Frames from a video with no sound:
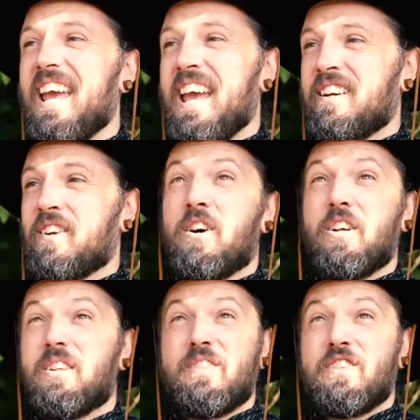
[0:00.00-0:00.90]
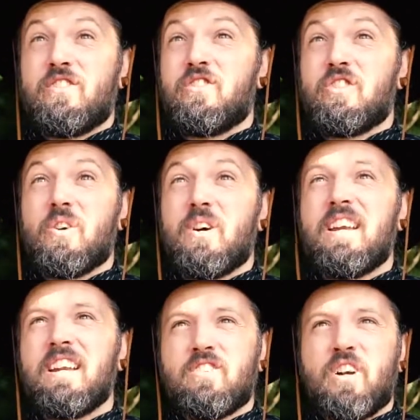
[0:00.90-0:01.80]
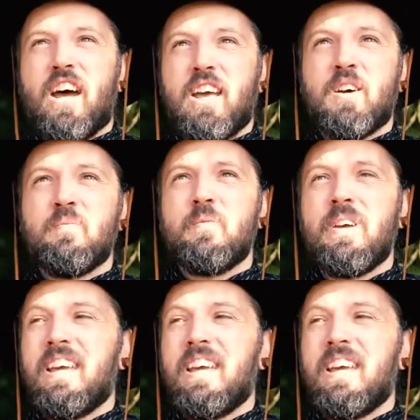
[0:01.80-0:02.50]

and all of this joy and triumph,